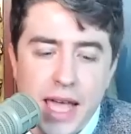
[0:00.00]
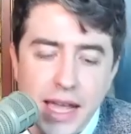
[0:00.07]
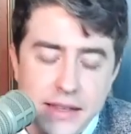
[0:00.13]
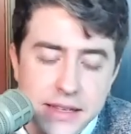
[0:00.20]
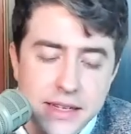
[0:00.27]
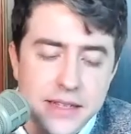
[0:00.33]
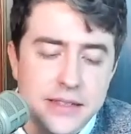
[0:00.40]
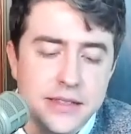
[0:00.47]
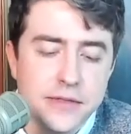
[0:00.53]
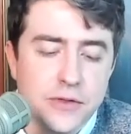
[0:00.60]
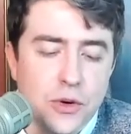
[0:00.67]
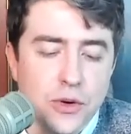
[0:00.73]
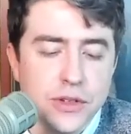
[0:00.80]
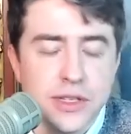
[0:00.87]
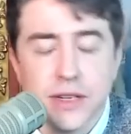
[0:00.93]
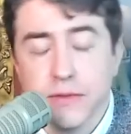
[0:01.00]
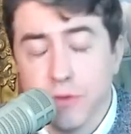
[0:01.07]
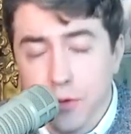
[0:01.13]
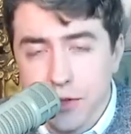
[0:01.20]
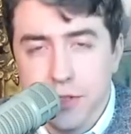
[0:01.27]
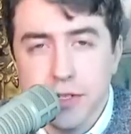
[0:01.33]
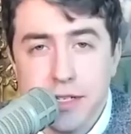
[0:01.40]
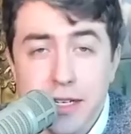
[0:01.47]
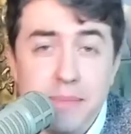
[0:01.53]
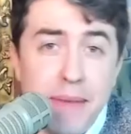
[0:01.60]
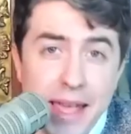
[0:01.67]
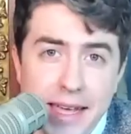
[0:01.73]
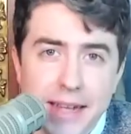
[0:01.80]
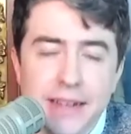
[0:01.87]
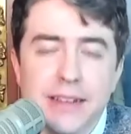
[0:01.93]
candidates, of course, that unfortunately didn't
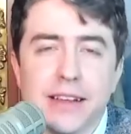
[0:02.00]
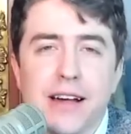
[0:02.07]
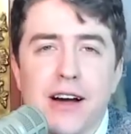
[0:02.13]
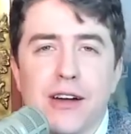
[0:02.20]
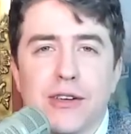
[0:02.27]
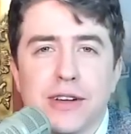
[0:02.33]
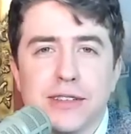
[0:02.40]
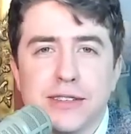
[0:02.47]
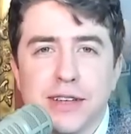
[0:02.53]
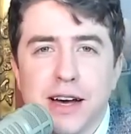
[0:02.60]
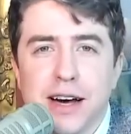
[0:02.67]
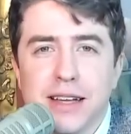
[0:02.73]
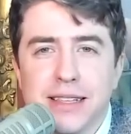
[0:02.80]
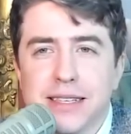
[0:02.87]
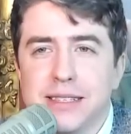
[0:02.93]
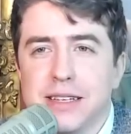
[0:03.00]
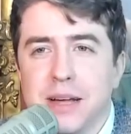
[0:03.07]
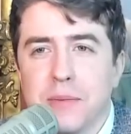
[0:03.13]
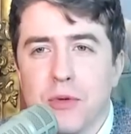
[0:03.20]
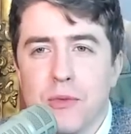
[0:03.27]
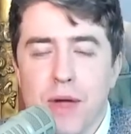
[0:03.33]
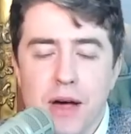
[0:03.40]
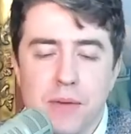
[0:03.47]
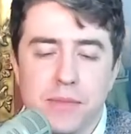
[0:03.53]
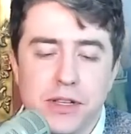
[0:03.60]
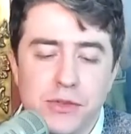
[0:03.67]
make it into Congress this time around.